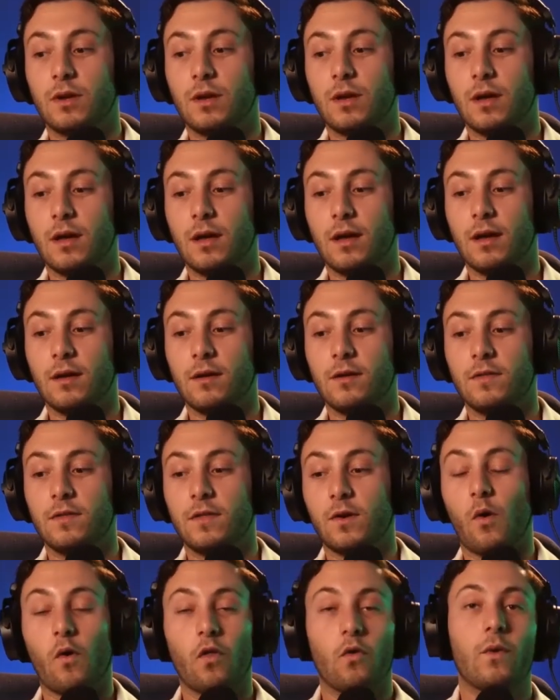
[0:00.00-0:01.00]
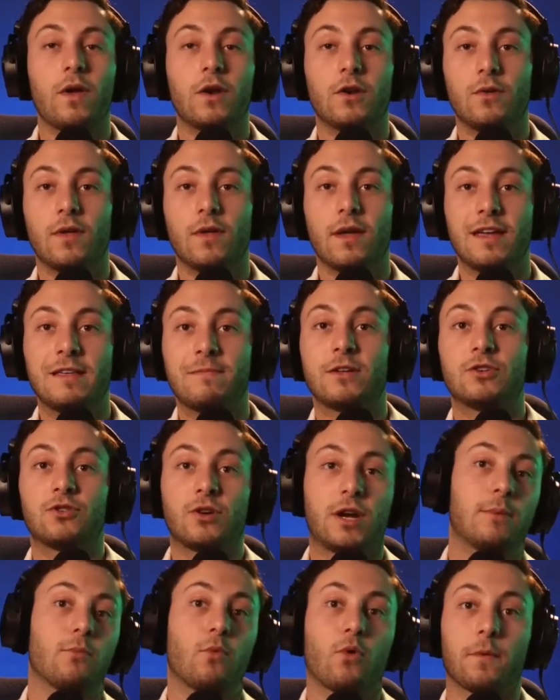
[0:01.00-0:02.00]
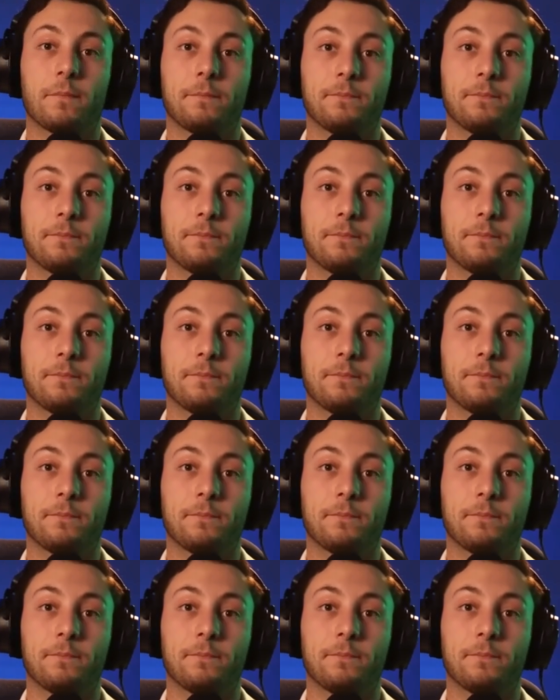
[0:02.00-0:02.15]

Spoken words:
The only way to do that is by trying more.